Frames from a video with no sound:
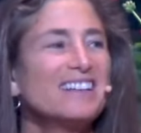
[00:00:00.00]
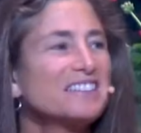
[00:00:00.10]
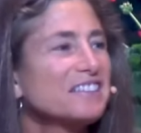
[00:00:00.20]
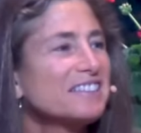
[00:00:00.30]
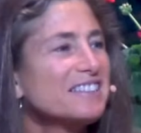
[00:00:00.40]

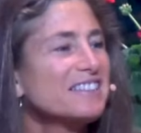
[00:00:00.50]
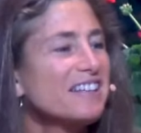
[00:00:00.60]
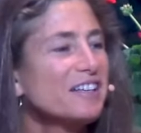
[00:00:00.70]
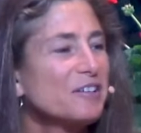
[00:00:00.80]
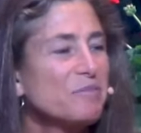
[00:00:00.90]
So let's
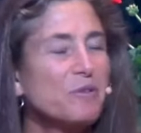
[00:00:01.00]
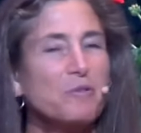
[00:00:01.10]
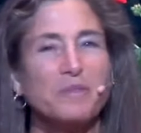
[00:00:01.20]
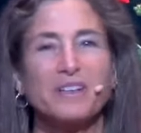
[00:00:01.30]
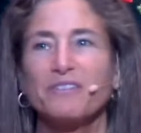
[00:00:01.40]
take a
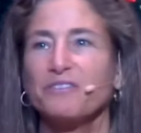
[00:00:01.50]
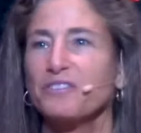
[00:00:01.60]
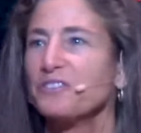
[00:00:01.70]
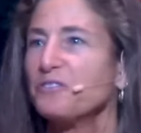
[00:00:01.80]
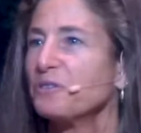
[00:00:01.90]
moment,
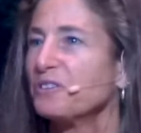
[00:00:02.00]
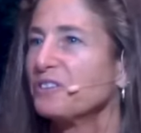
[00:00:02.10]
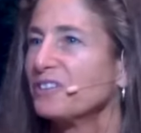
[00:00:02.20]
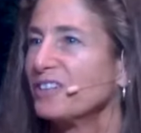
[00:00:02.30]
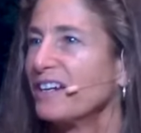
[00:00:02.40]
first do a
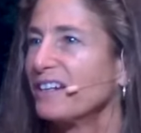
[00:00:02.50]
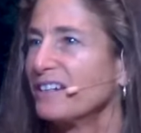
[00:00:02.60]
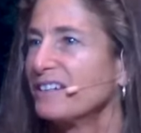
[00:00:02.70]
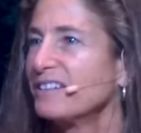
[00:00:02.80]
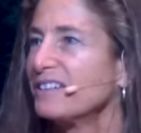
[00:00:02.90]
little
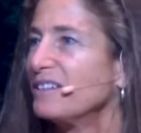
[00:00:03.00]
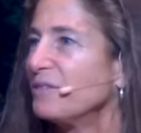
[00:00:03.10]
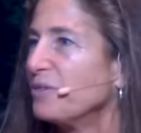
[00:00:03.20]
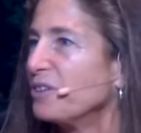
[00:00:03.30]
check-in to see